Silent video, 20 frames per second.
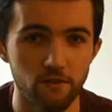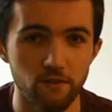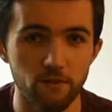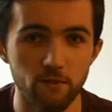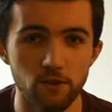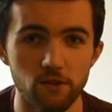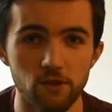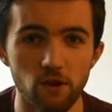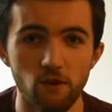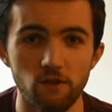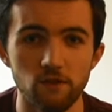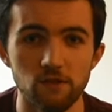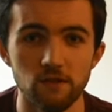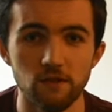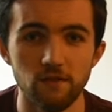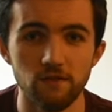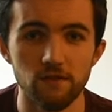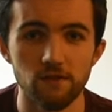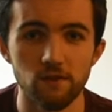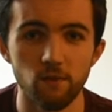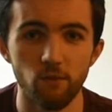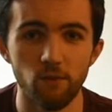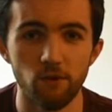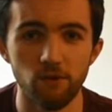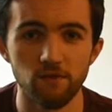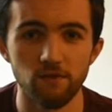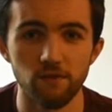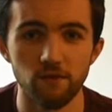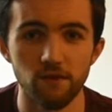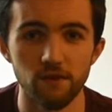The majority of this
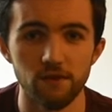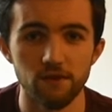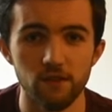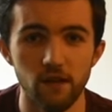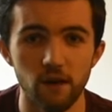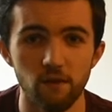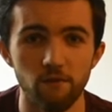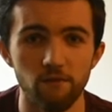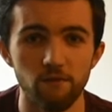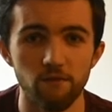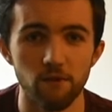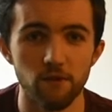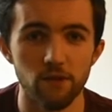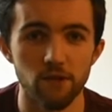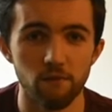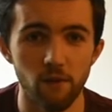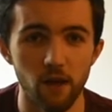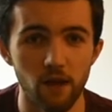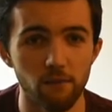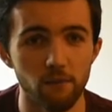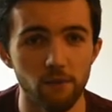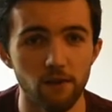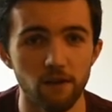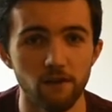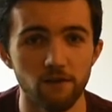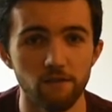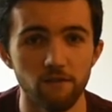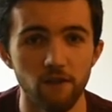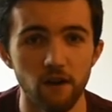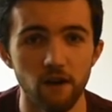improvement has come from the development
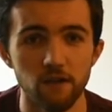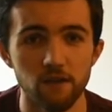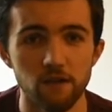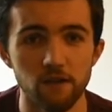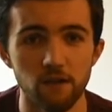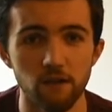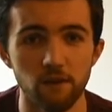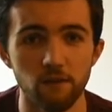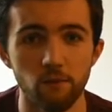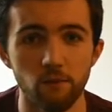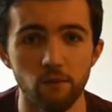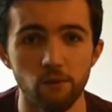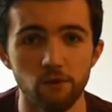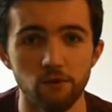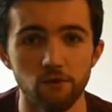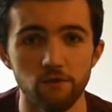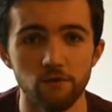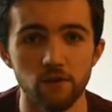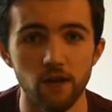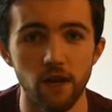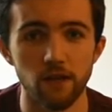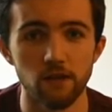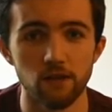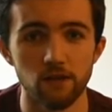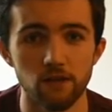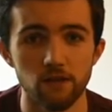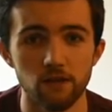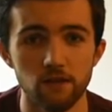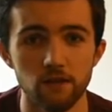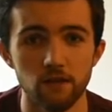of vastly improved
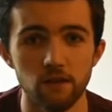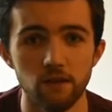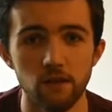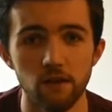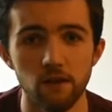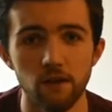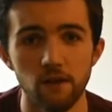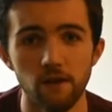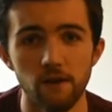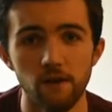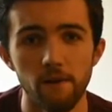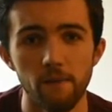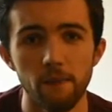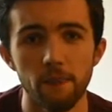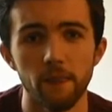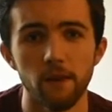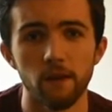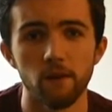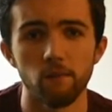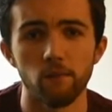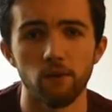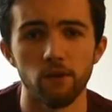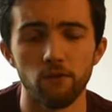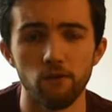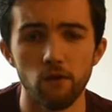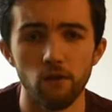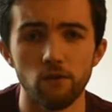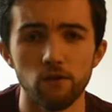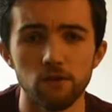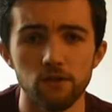engines, but there
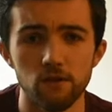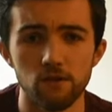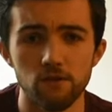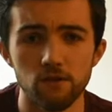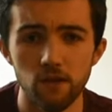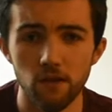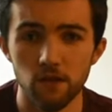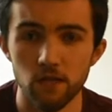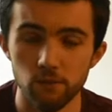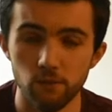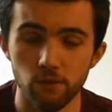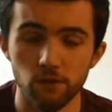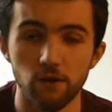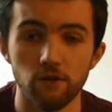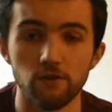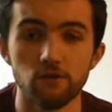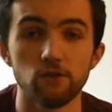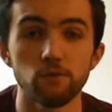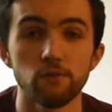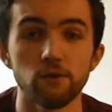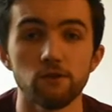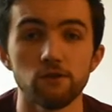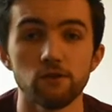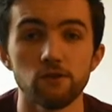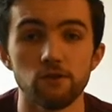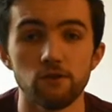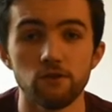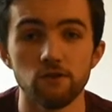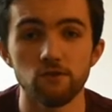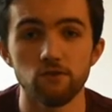are also sizable
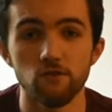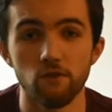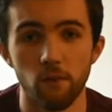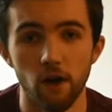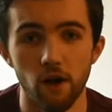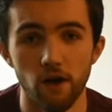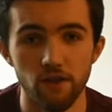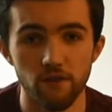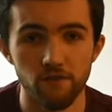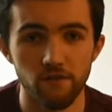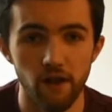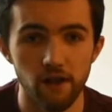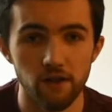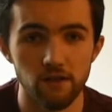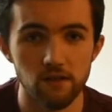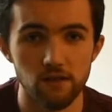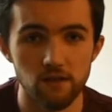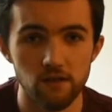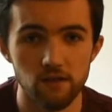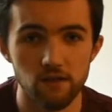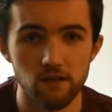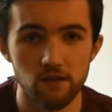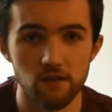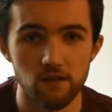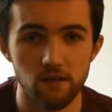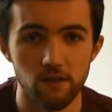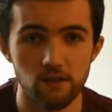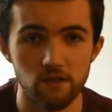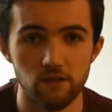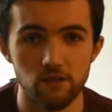contributions from other factors,
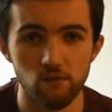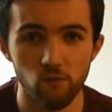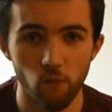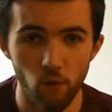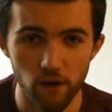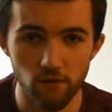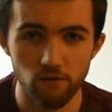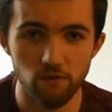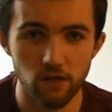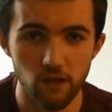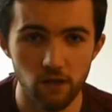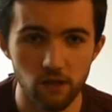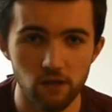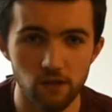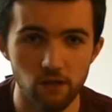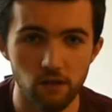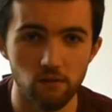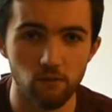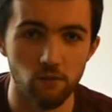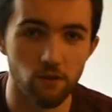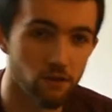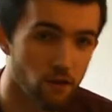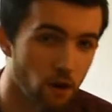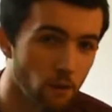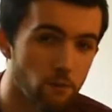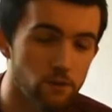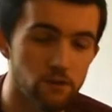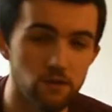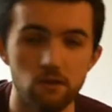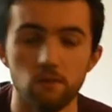such as weight reduction with
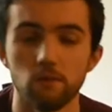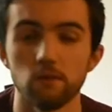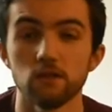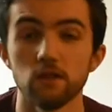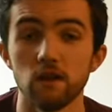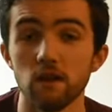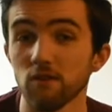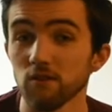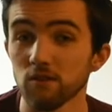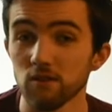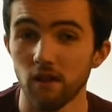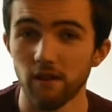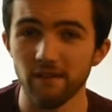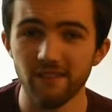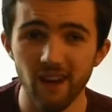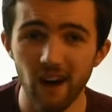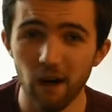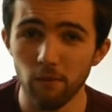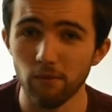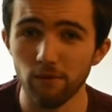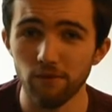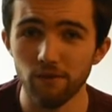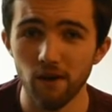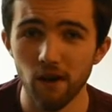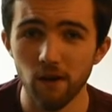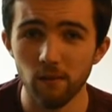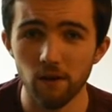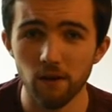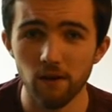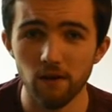composite materials like carbon
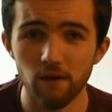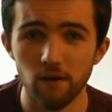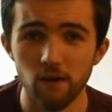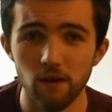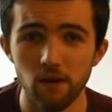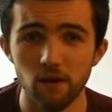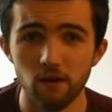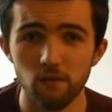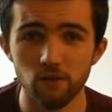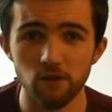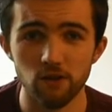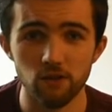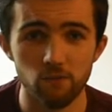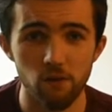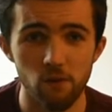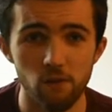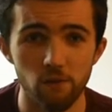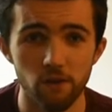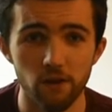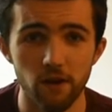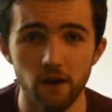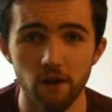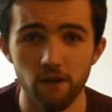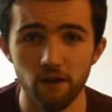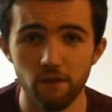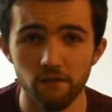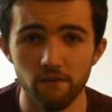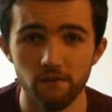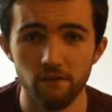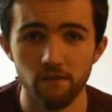fibre, which you've probably heard
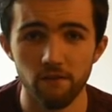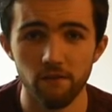of,